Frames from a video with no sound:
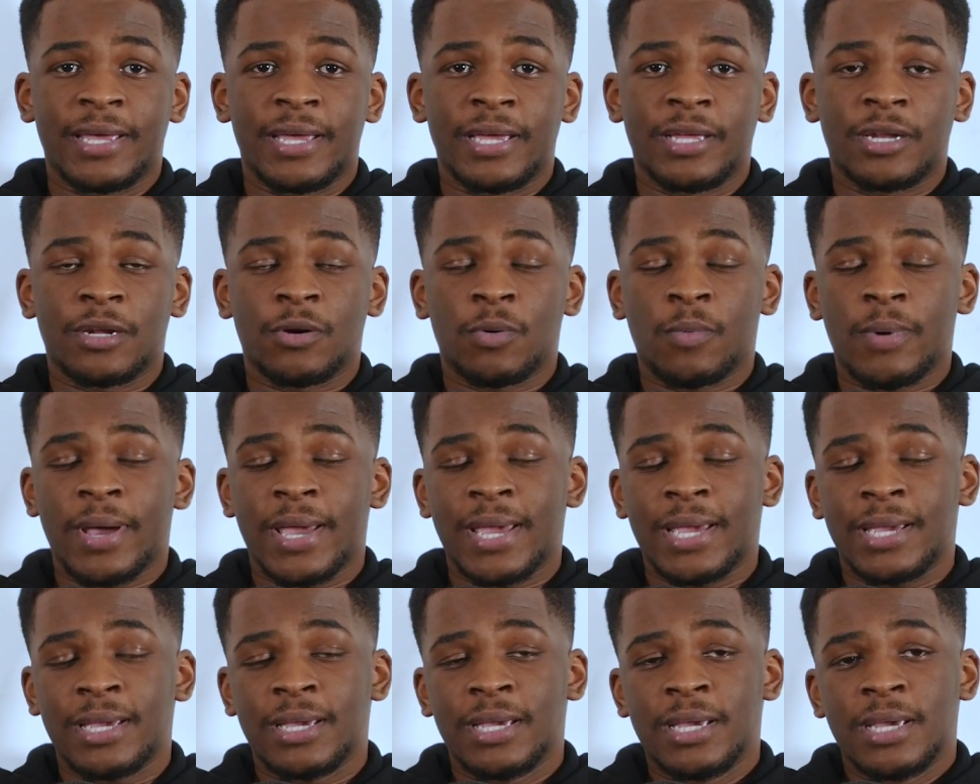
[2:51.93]
In a
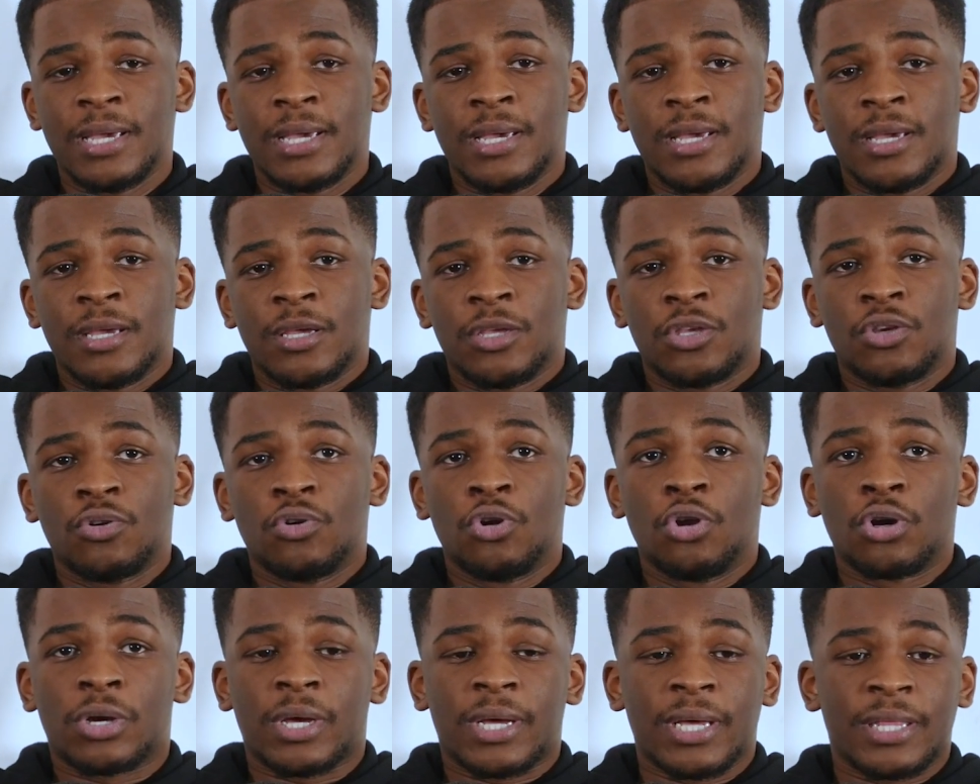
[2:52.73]
way, you
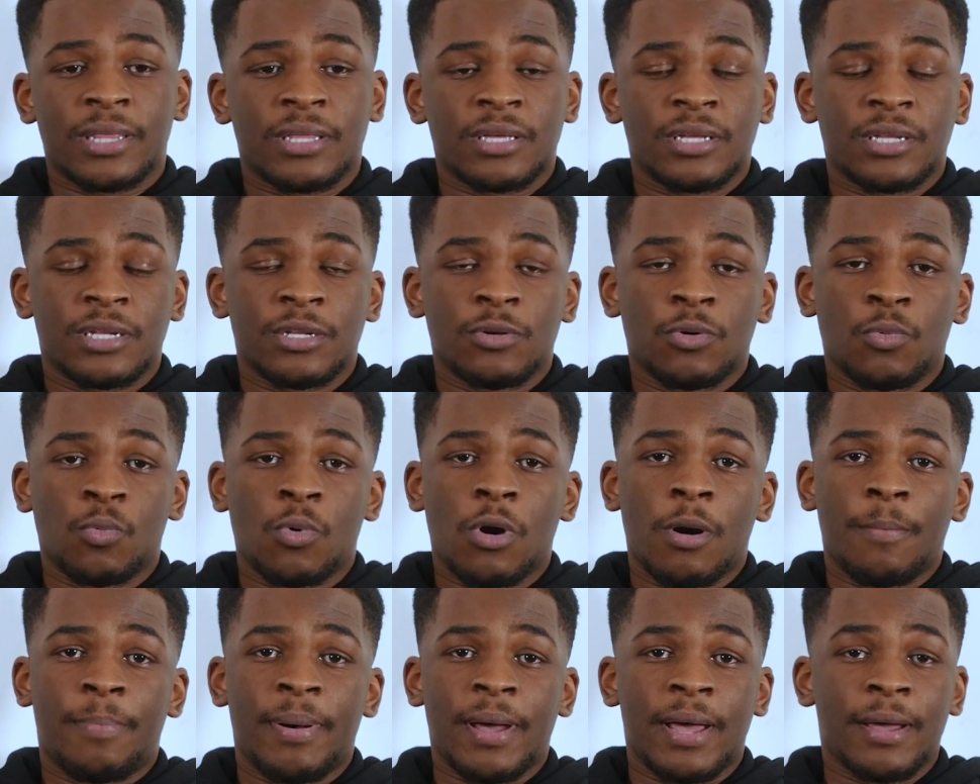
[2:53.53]
look at
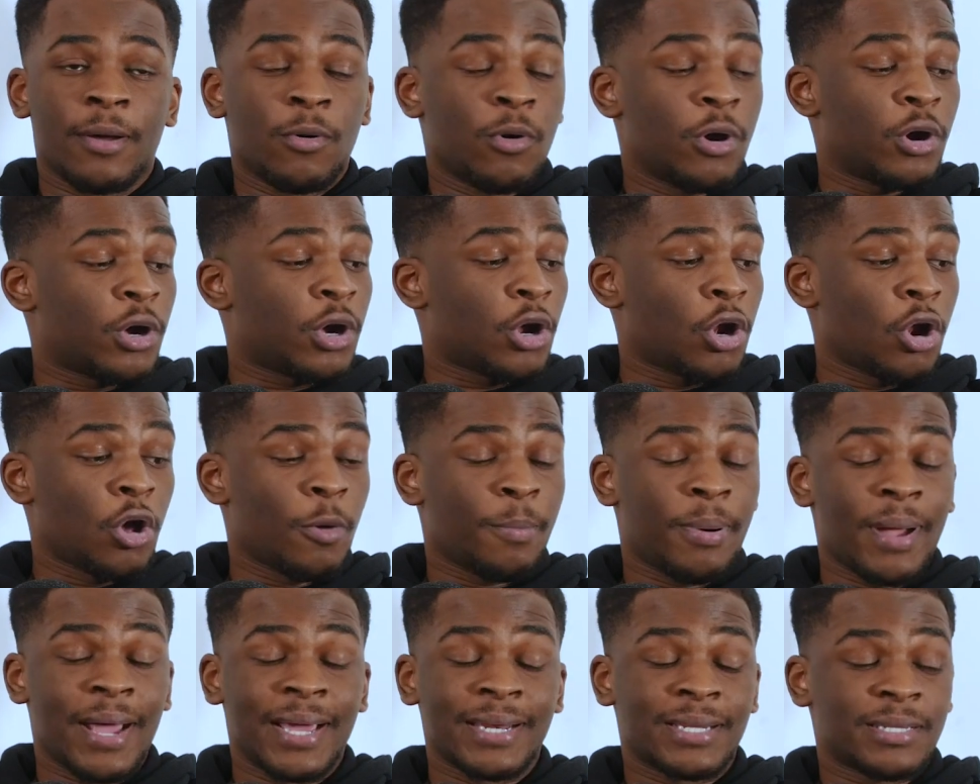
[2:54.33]
what
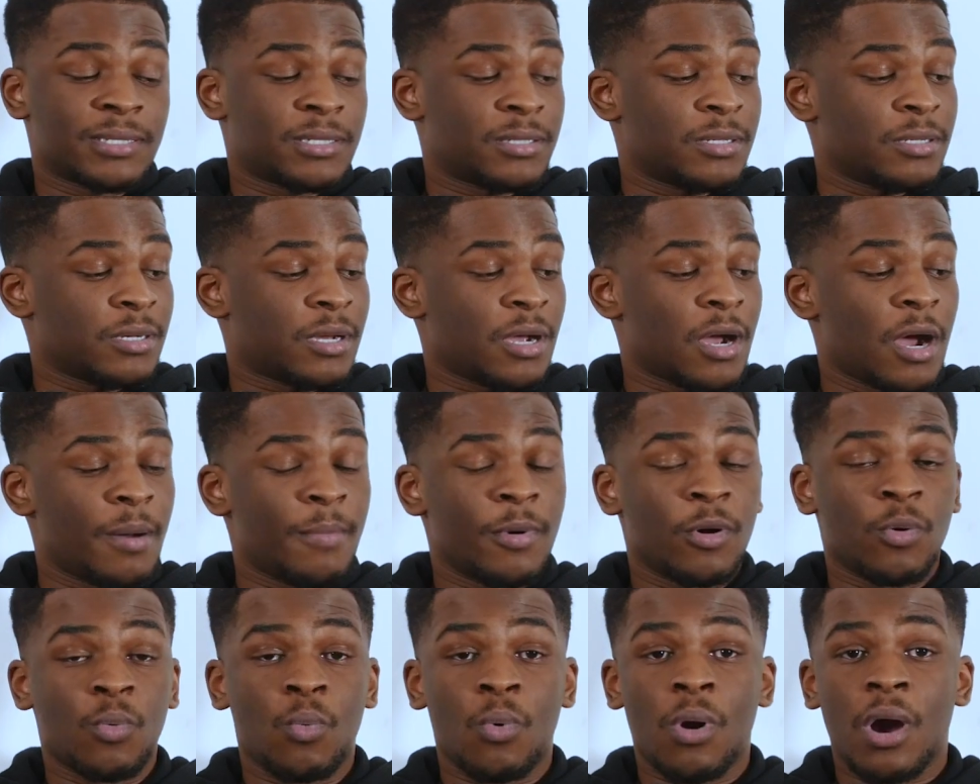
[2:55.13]
Klopp had to come
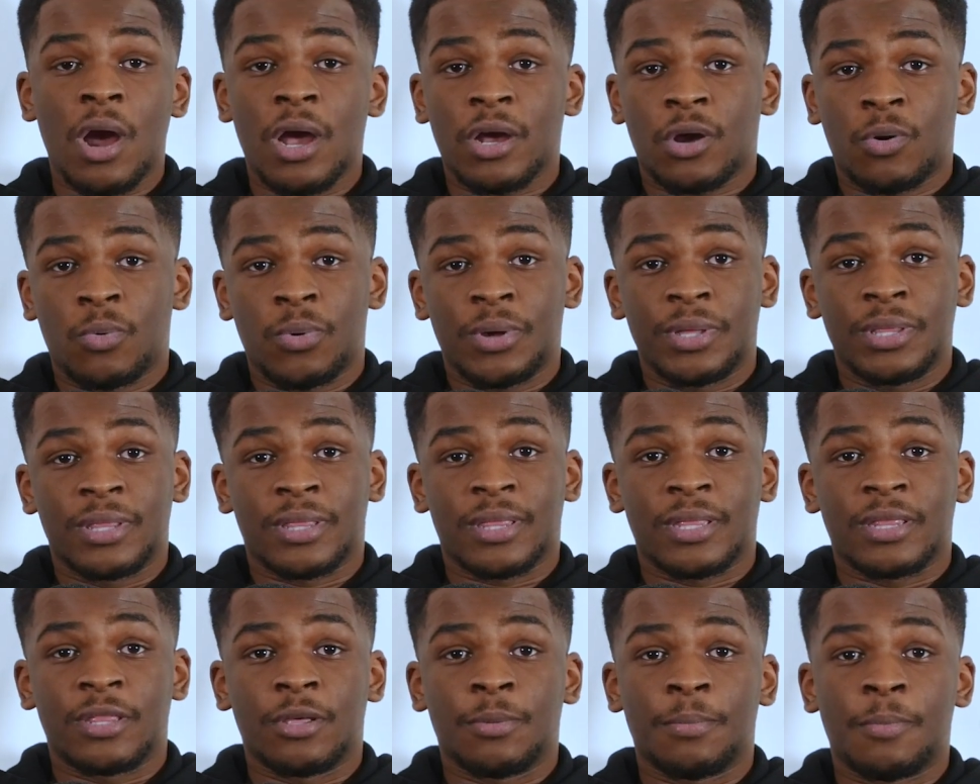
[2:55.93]
and work with,
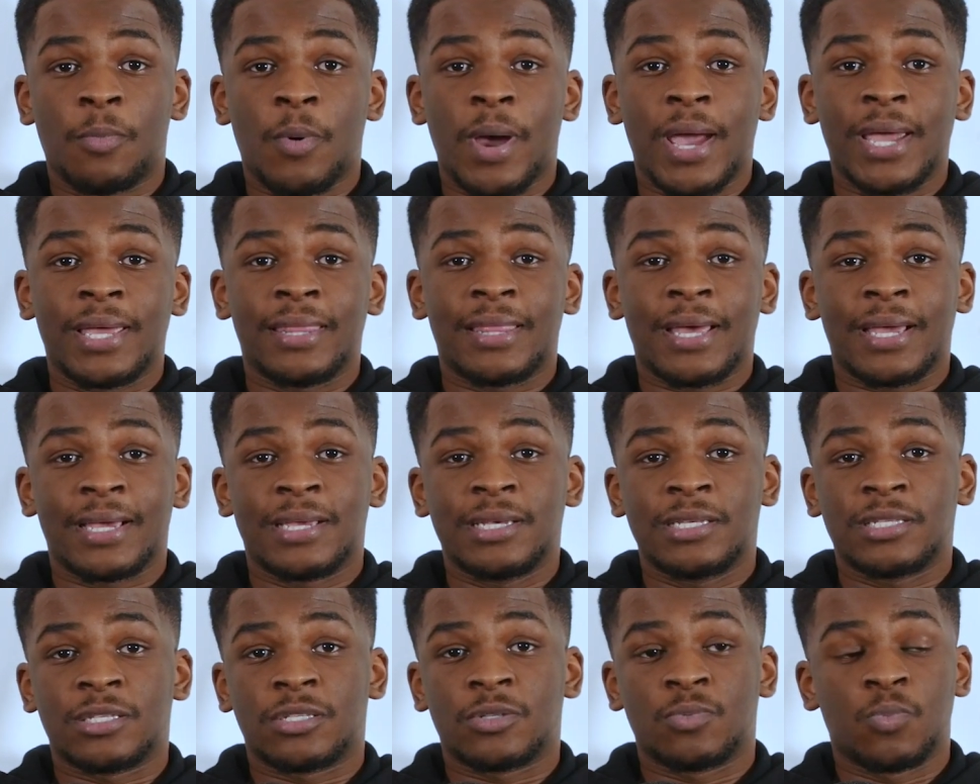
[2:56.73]
and the way that
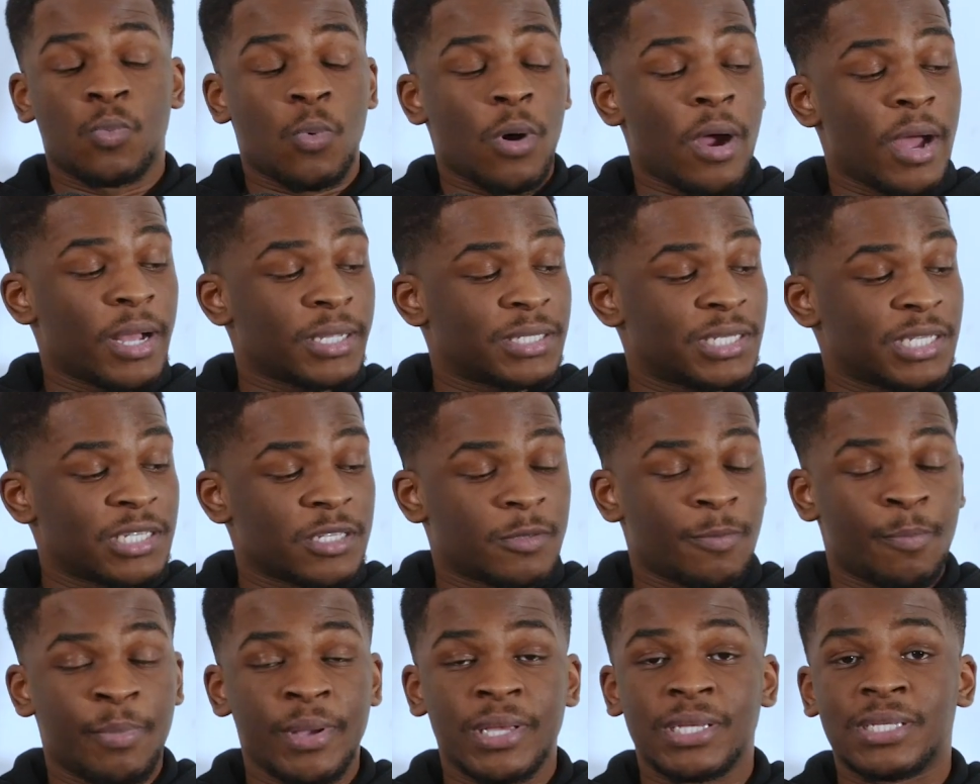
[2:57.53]
he's worked
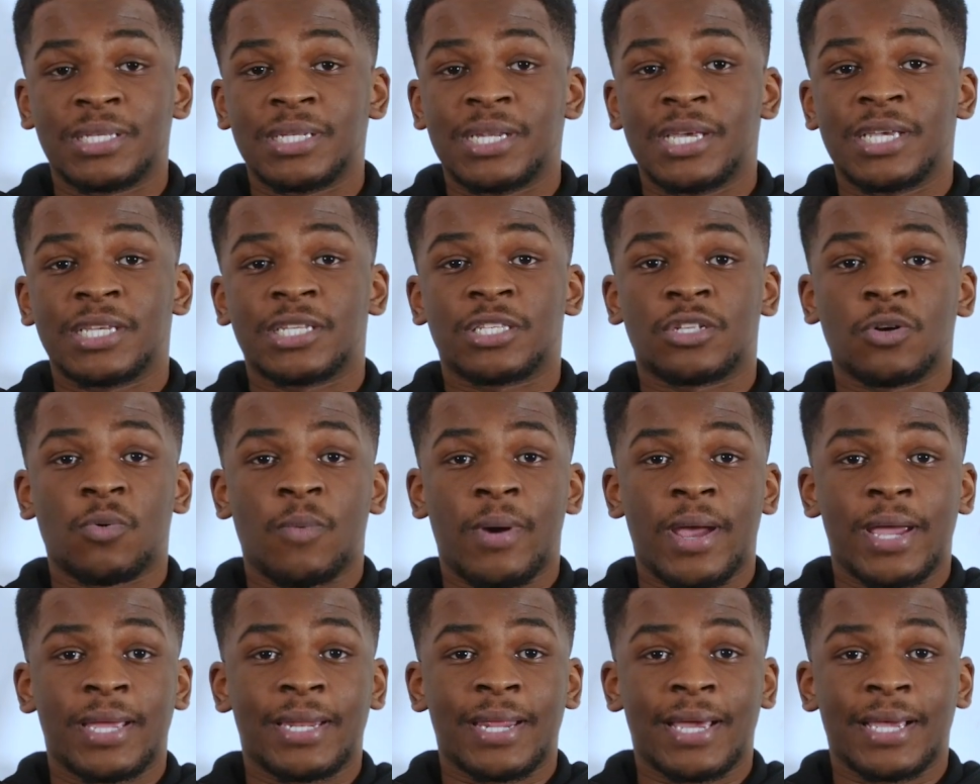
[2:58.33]
his business, the
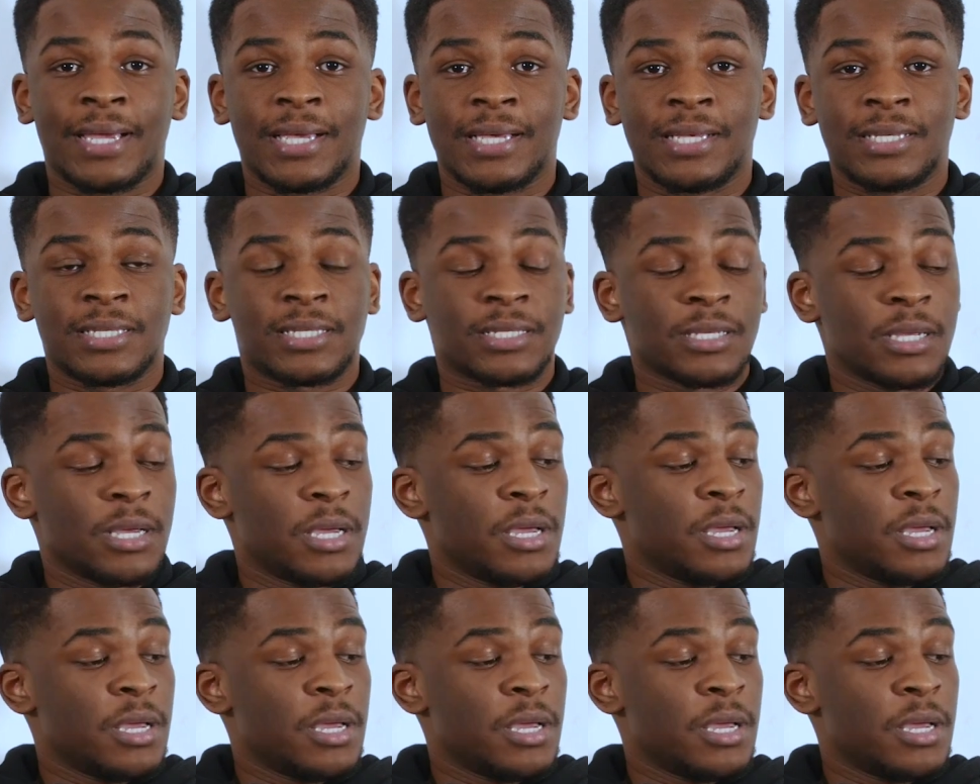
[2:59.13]
way that he's